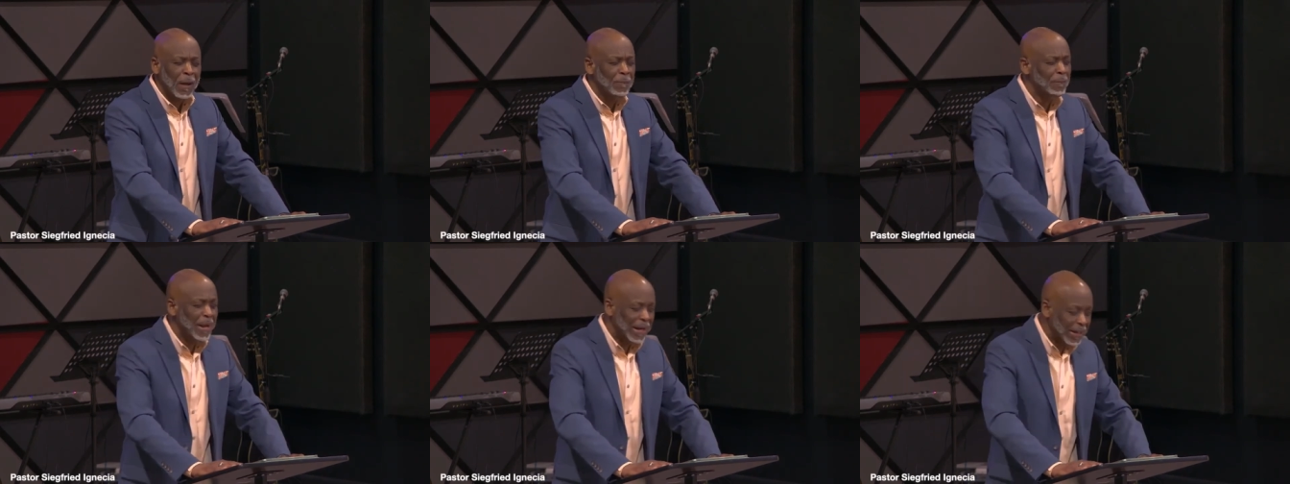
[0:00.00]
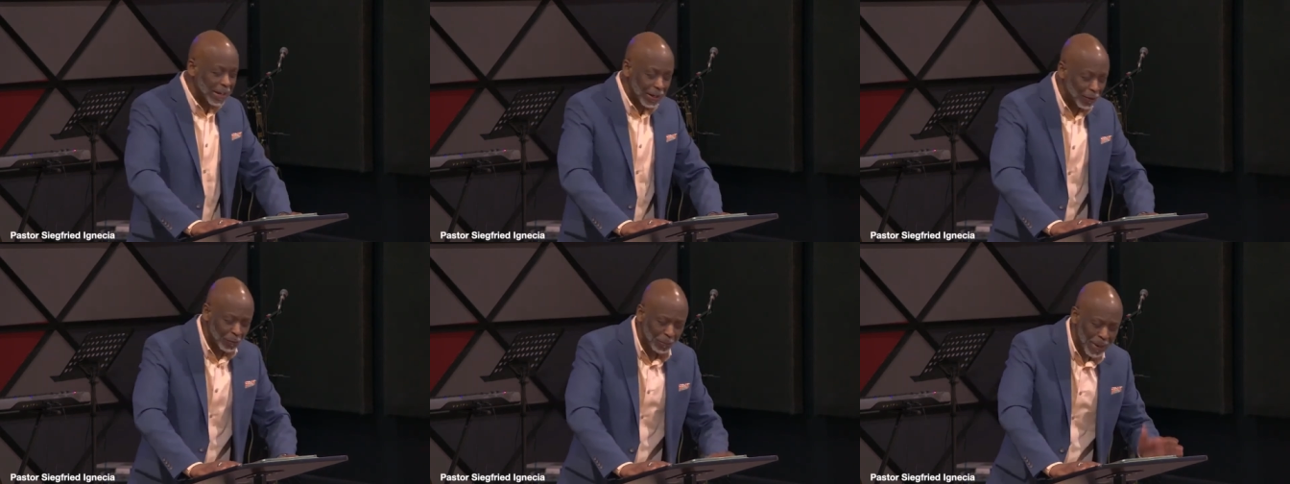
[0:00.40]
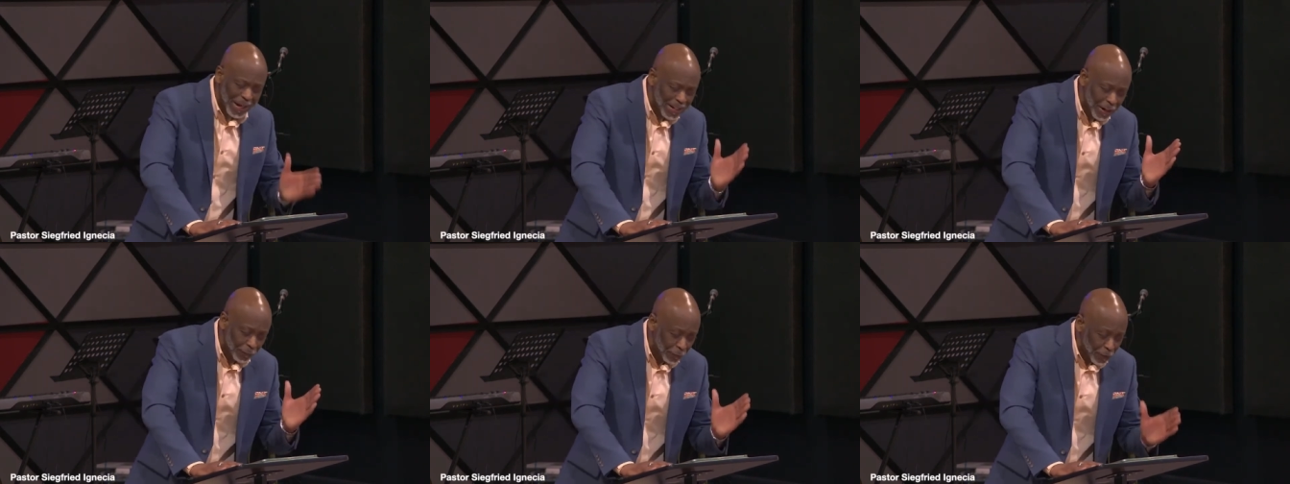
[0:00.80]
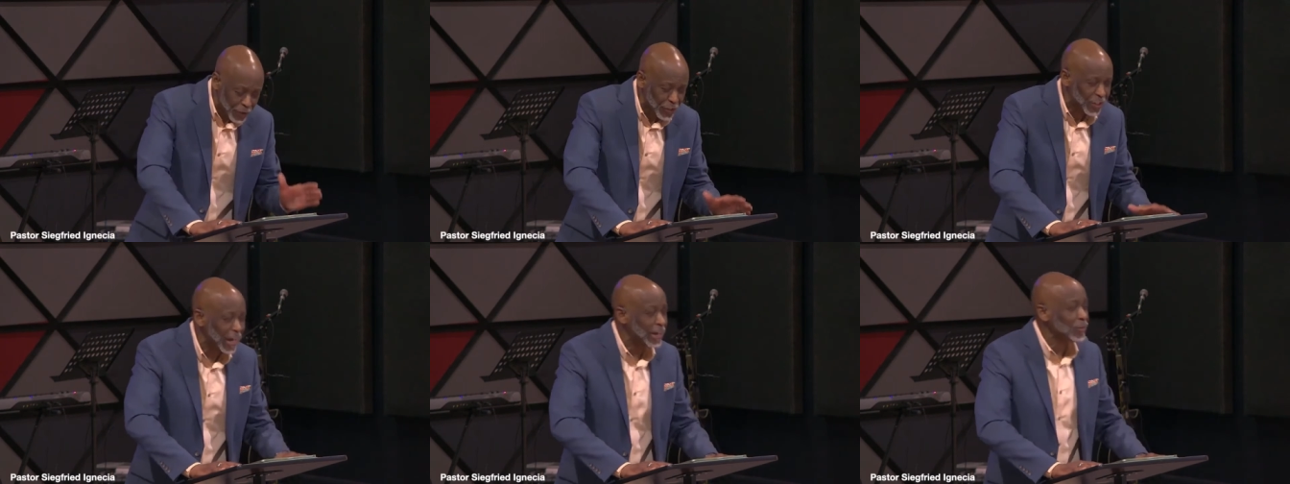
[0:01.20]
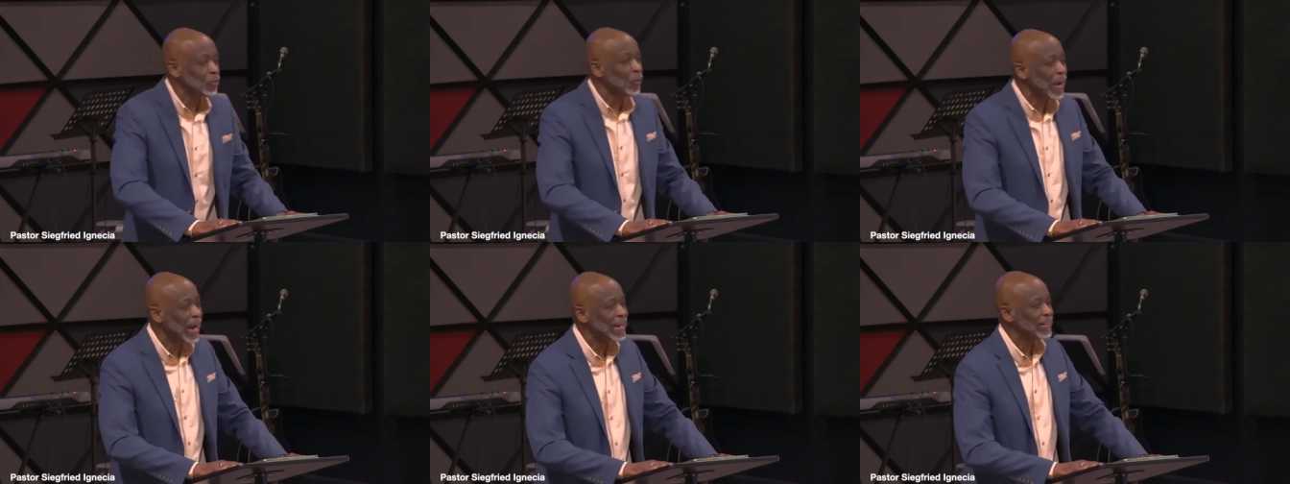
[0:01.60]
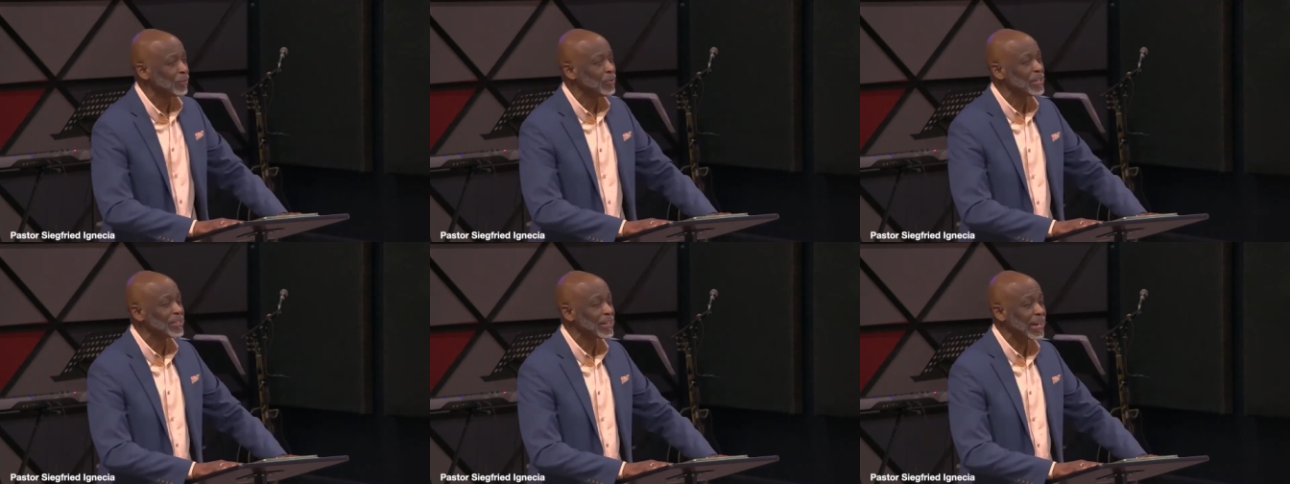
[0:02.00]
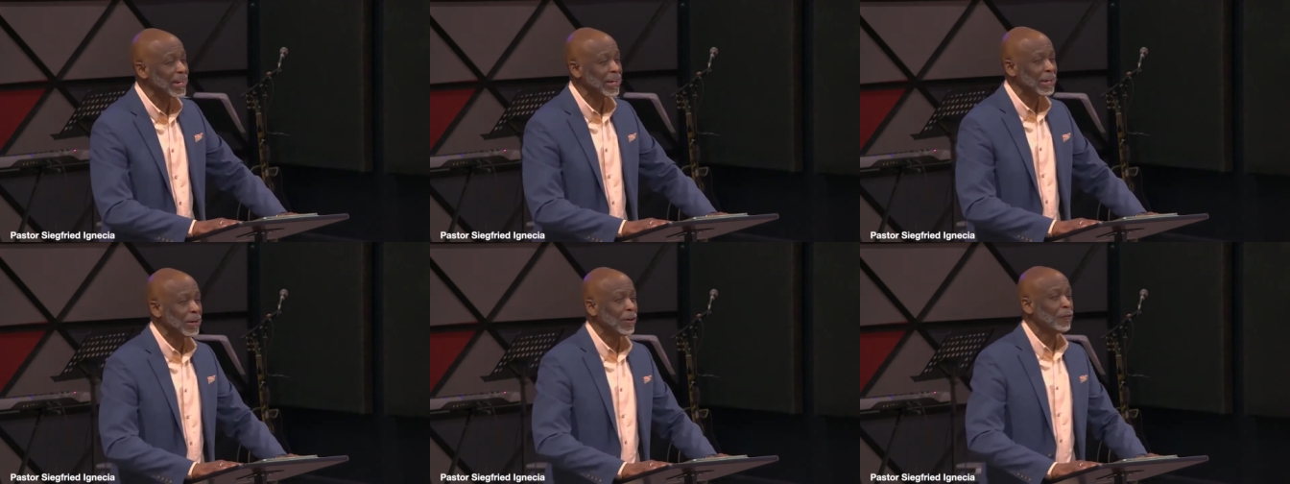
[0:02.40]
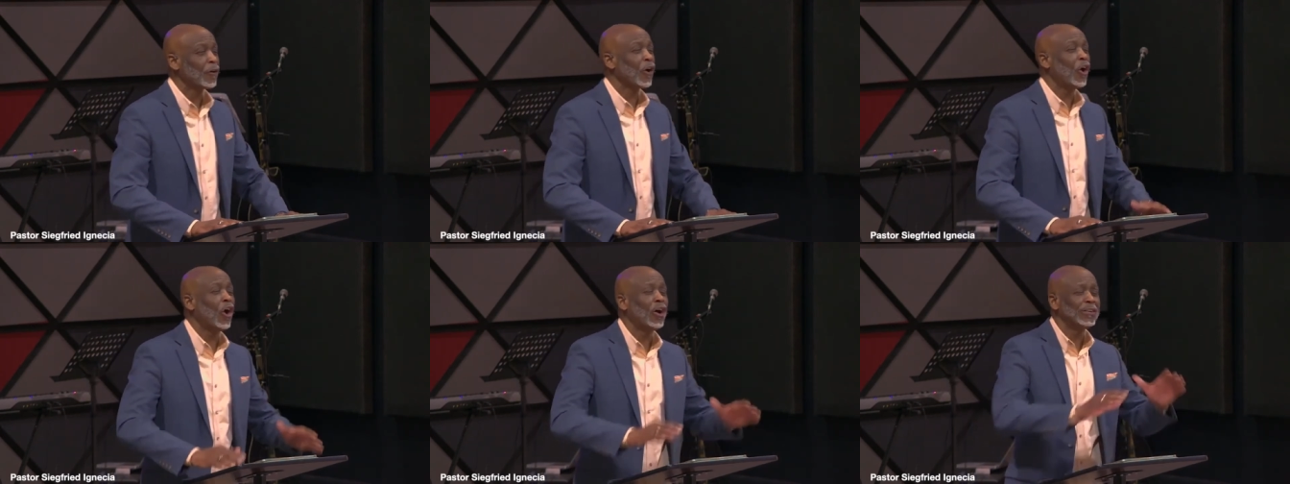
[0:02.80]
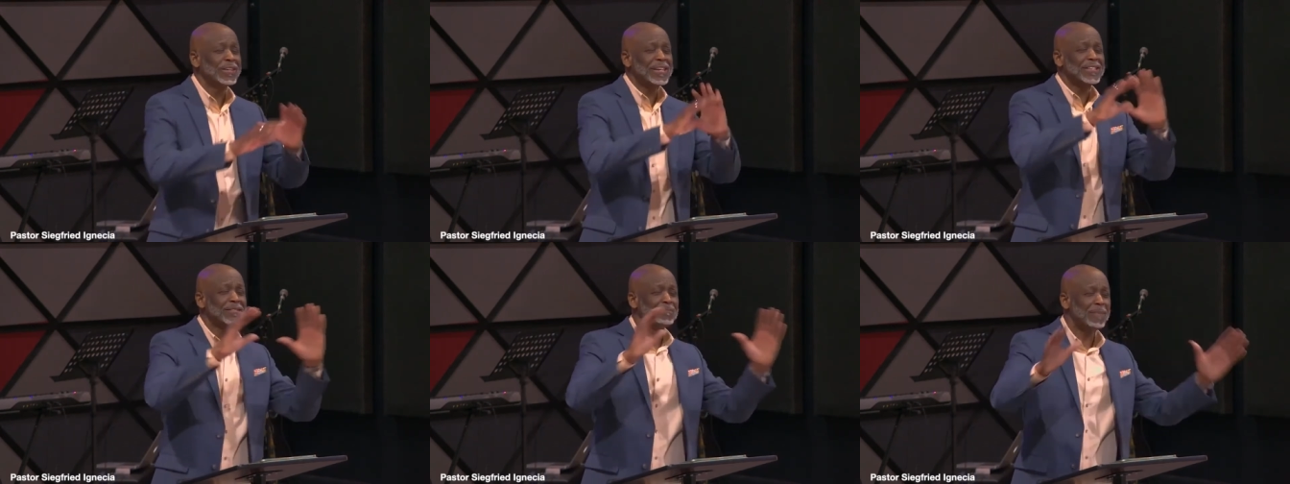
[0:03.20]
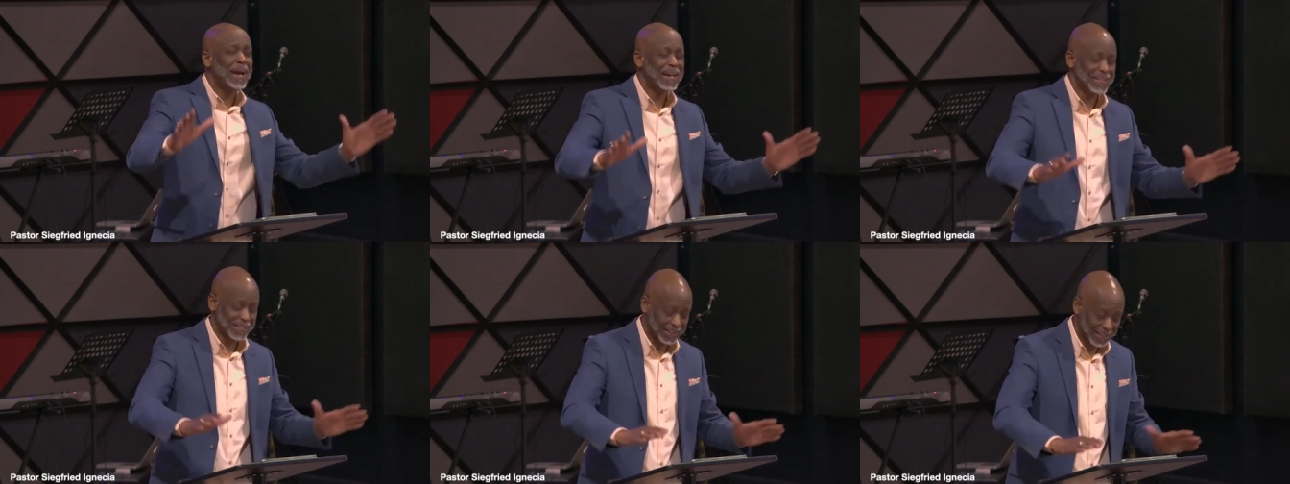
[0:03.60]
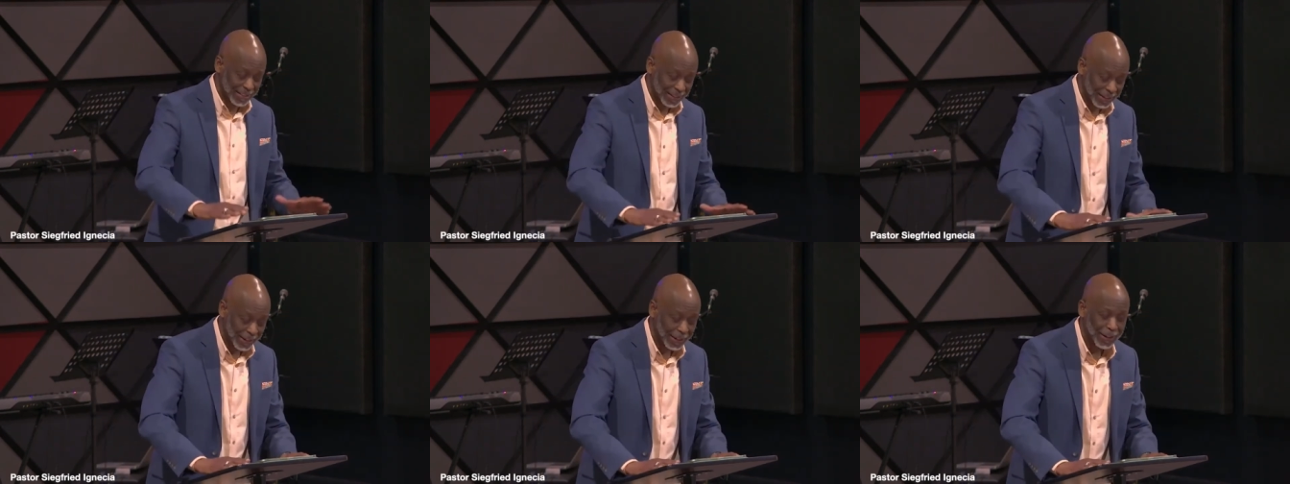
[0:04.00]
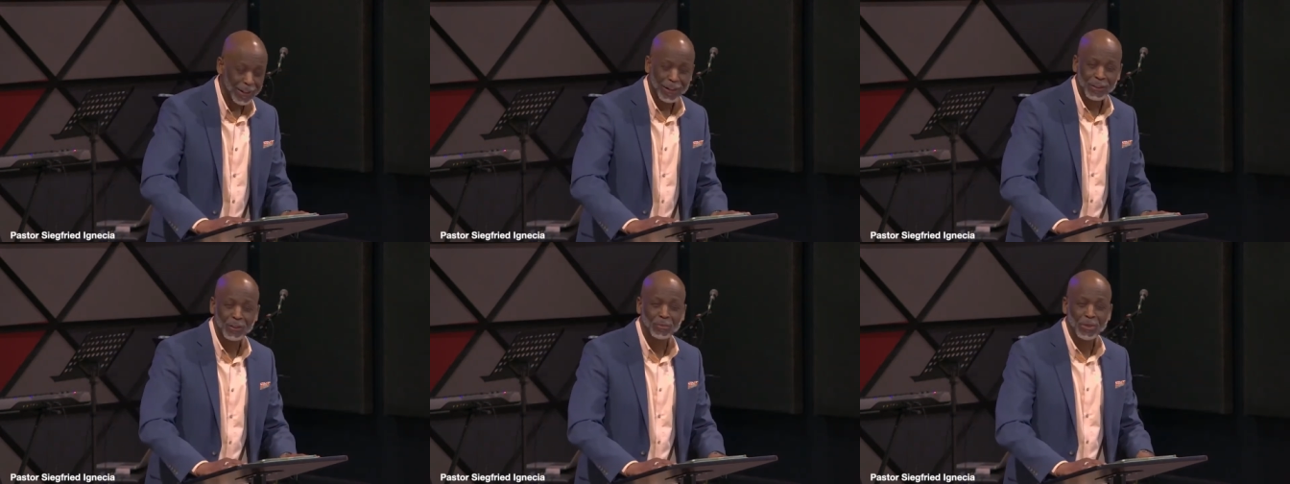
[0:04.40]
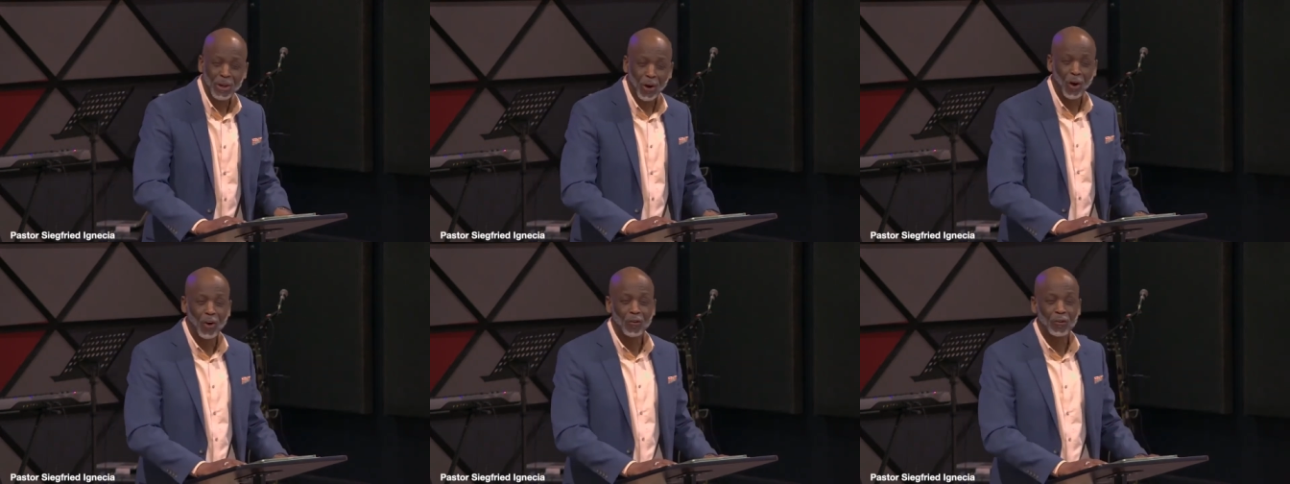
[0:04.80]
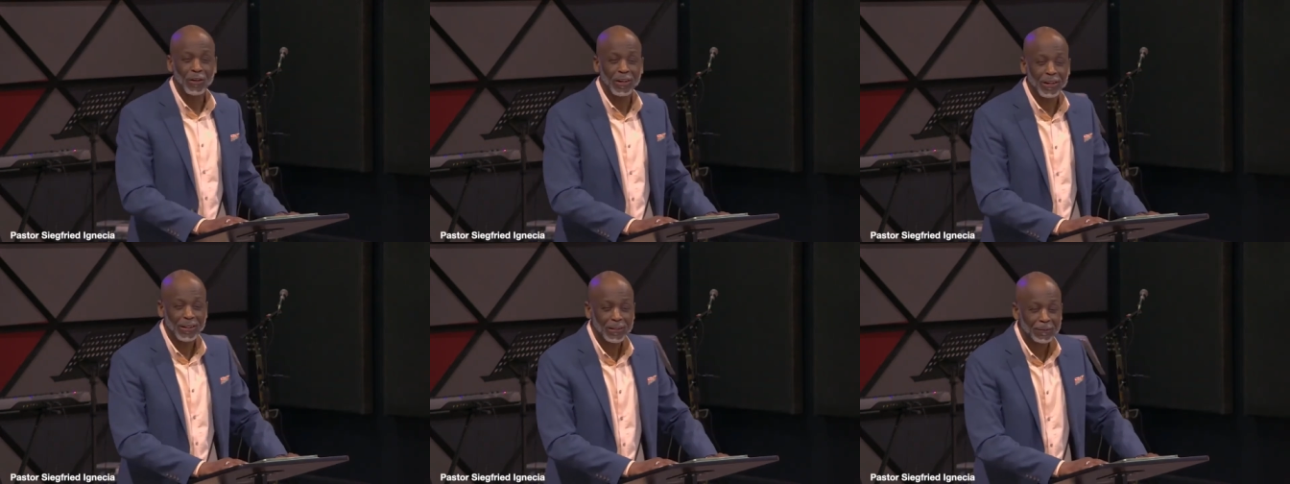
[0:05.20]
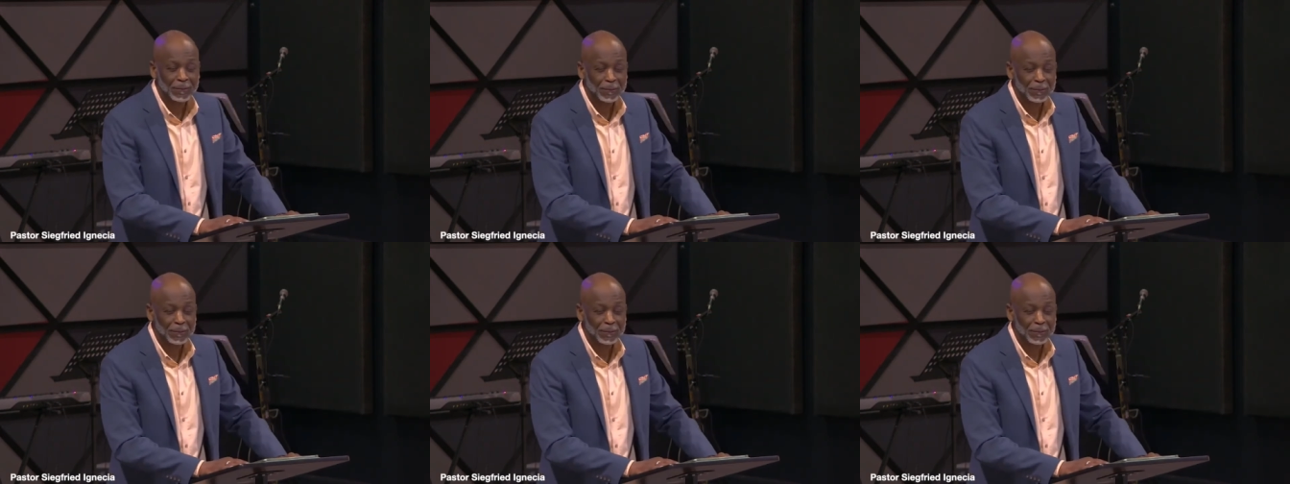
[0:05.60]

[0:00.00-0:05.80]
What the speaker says: many of us can wait, we say, for all this mess to be over.